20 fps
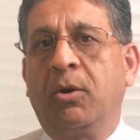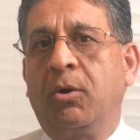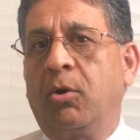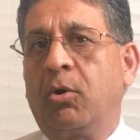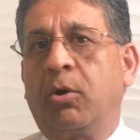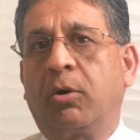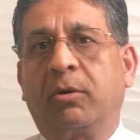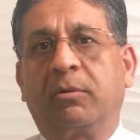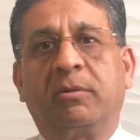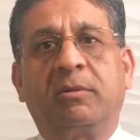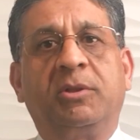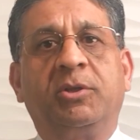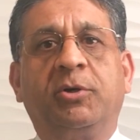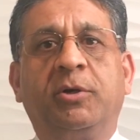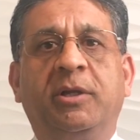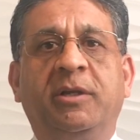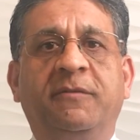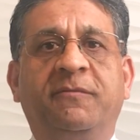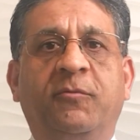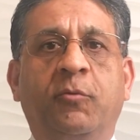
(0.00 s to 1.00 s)
or
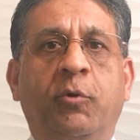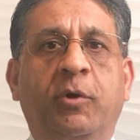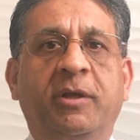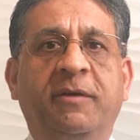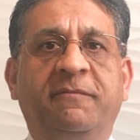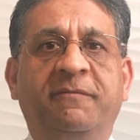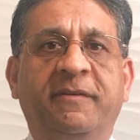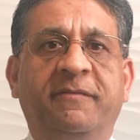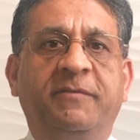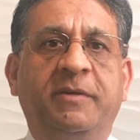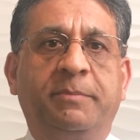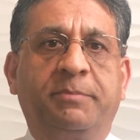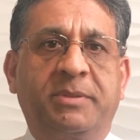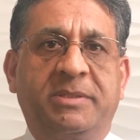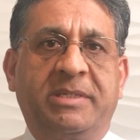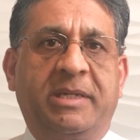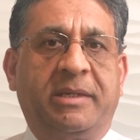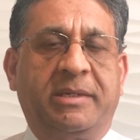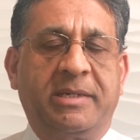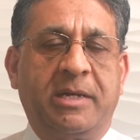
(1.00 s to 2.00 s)
thirty, forty, fifty
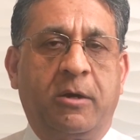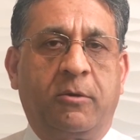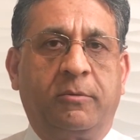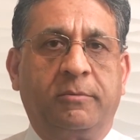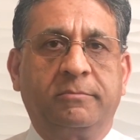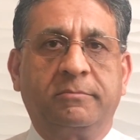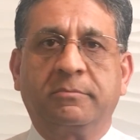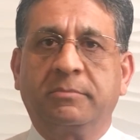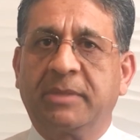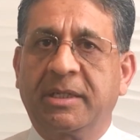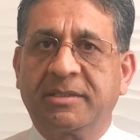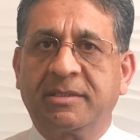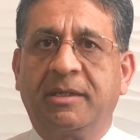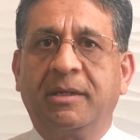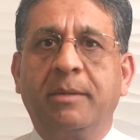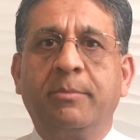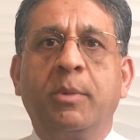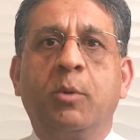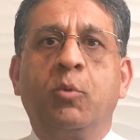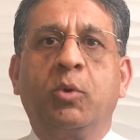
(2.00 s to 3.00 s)
percent down. That's the
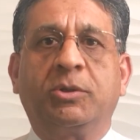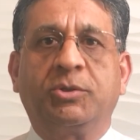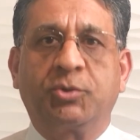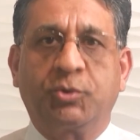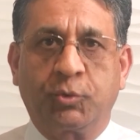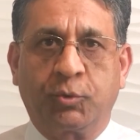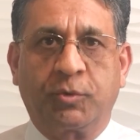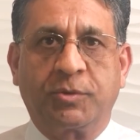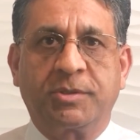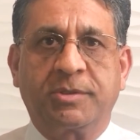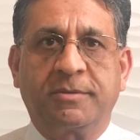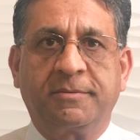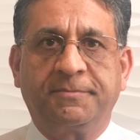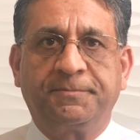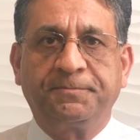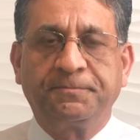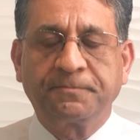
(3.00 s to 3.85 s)
number one source.